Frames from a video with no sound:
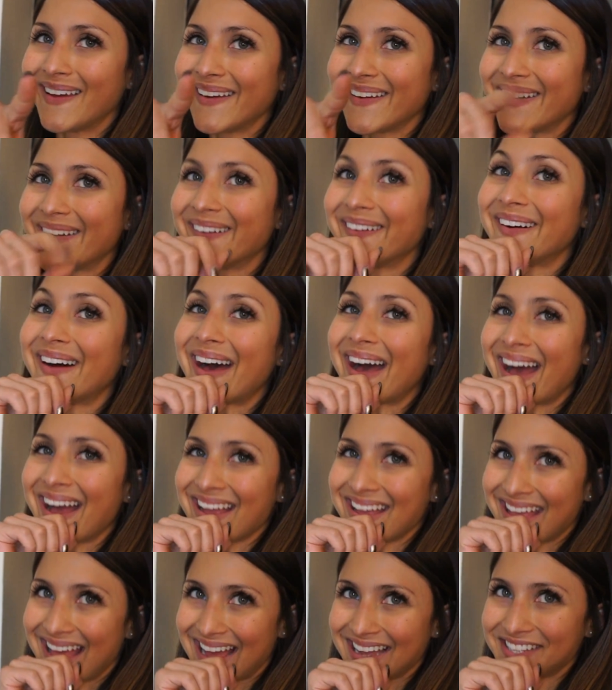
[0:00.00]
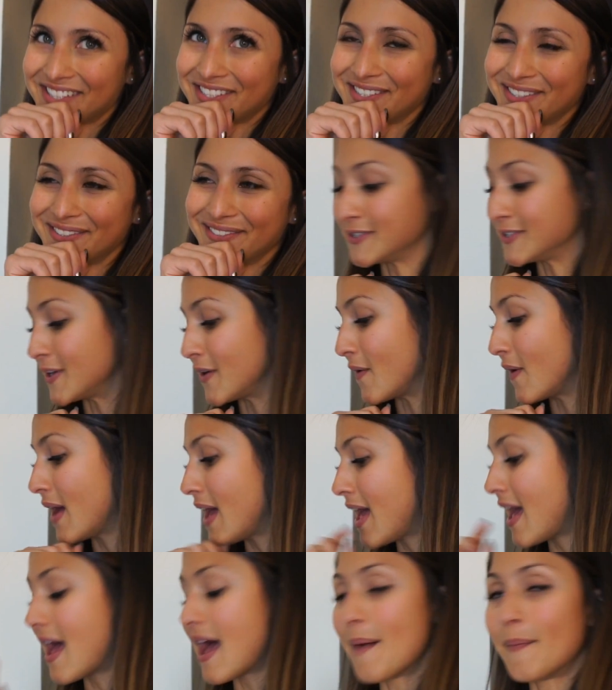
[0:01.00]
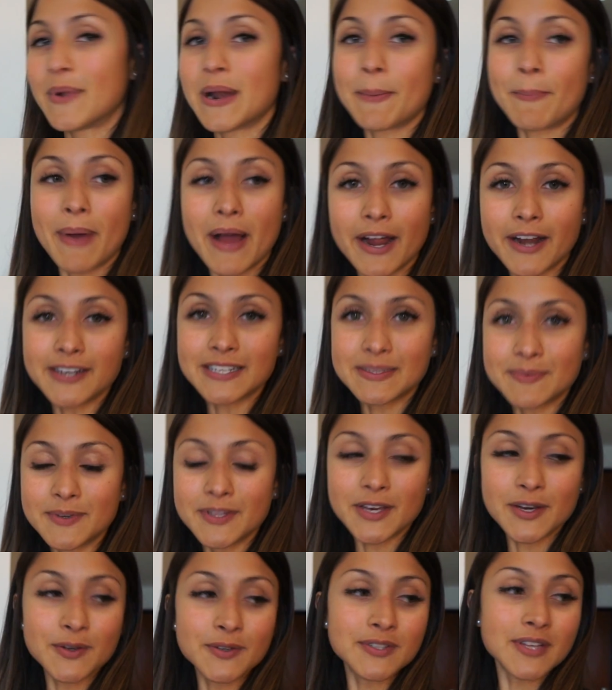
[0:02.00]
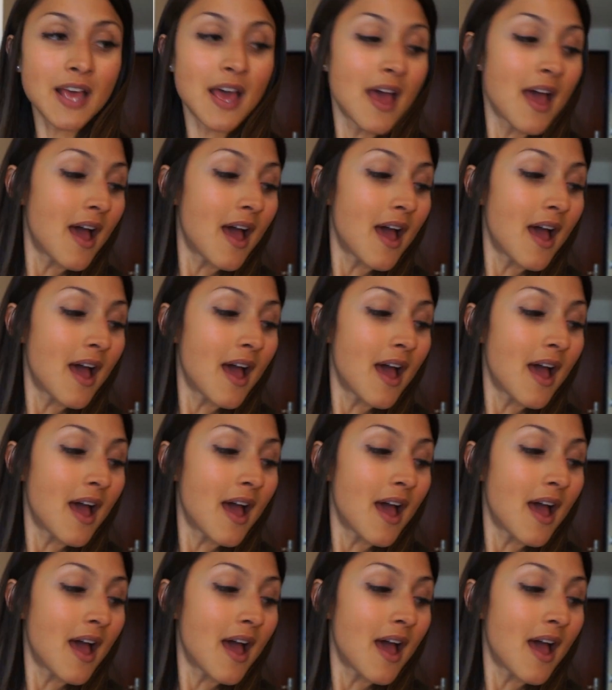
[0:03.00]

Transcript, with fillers: girl, I got you. So I'm going to pack her some of those.